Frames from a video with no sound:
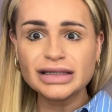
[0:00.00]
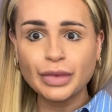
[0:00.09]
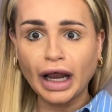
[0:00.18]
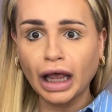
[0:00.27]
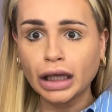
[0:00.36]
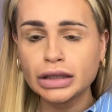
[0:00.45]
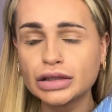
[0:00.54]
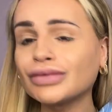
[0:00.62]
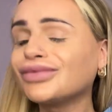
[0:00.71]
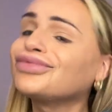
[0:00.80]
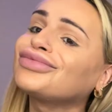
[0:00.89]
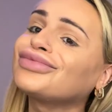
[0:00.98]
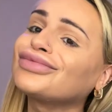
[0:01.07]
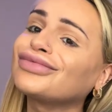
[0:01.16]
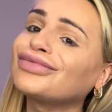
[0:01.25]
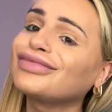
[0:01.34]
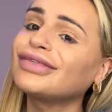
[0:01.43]
Is that something you're
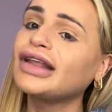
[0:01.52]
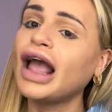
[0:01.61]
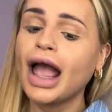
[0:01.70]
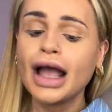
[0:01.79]
interested in?